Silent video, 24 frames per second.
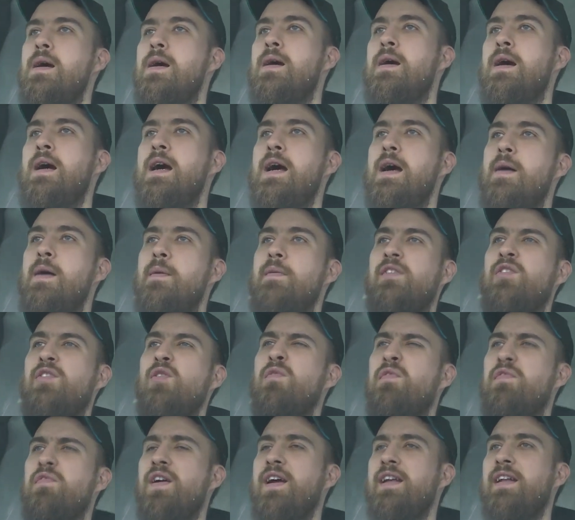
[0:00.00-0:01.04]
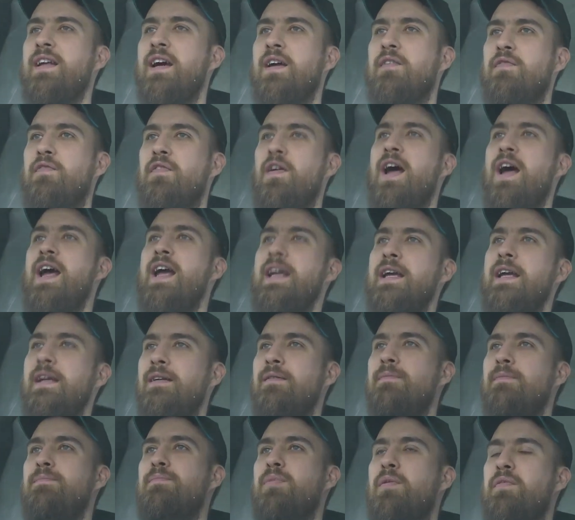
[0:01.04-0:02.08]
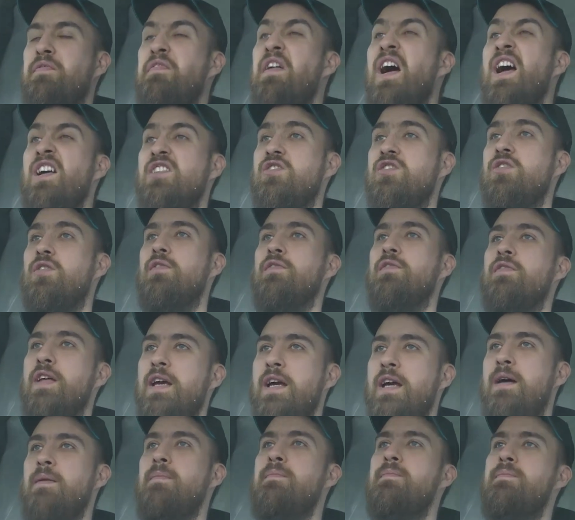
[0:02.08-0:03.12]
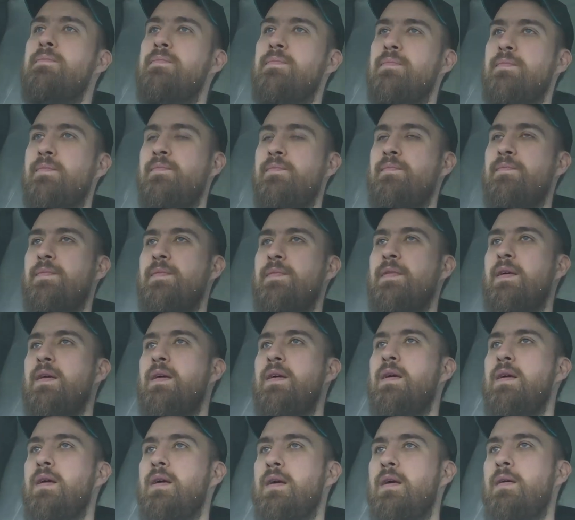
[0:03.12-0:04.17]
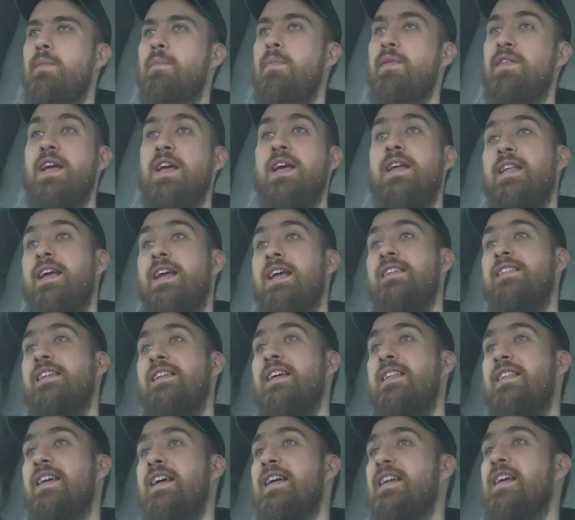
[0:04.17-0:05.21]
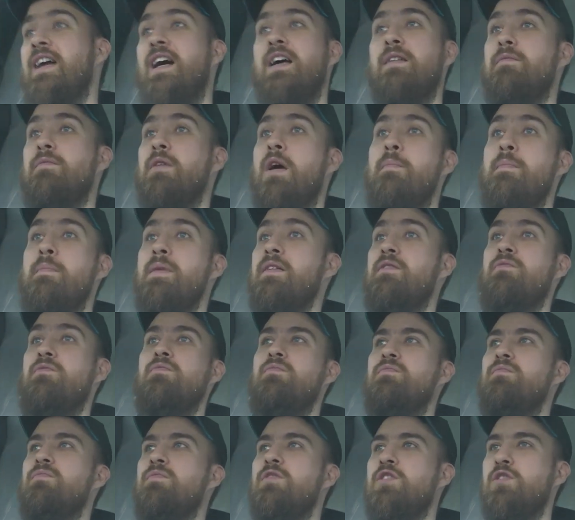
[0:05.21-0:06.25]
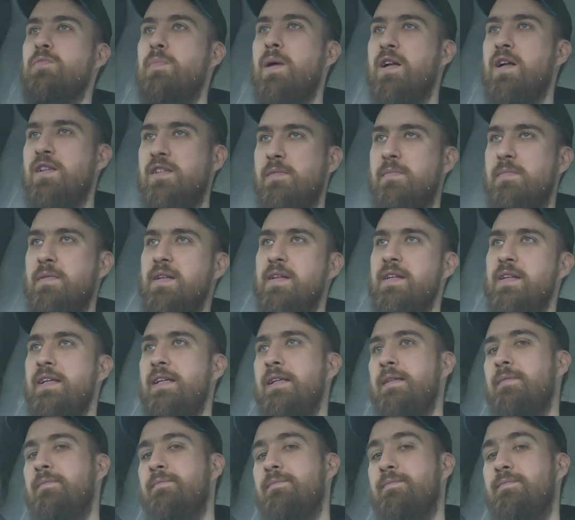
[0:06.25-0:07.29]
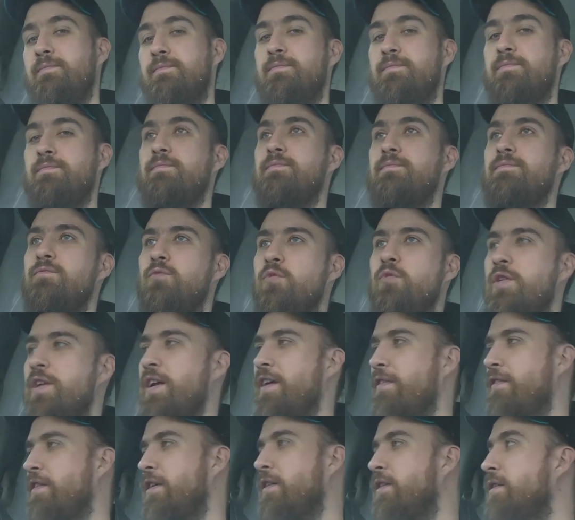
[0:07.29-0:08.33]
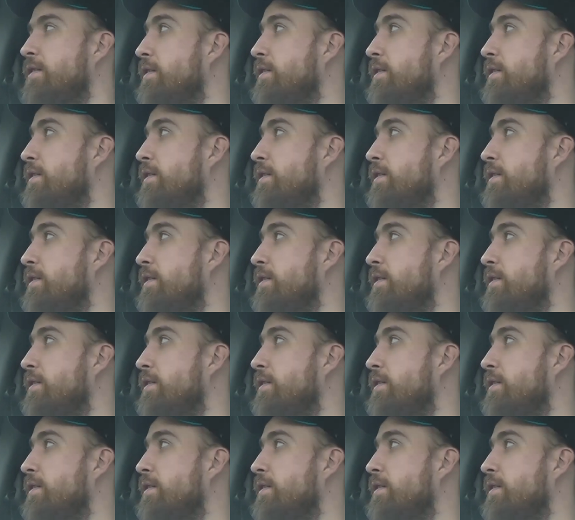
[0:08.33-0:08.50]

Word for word: I don't find that very professional of them. But then they say they can't admit responsibility, whatever.